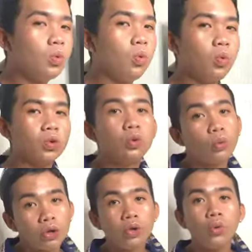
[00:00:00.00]
to
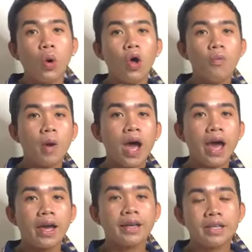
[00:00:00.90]
tour you on
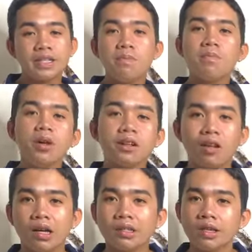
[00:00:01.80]
my simple
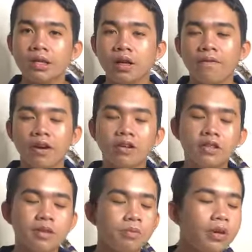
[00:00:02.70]
closet, a very
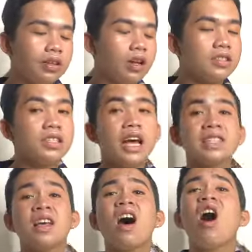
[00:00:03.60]
simple closet
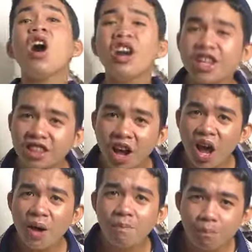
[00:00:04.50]
as a
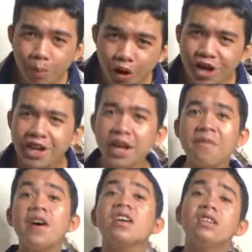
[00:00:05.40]
heartburn
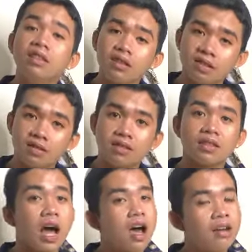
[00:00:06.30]

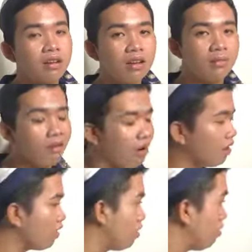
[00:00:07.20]
evangelista. No, di mo go
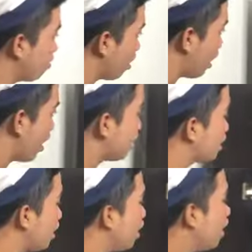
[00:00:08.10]
all you know. And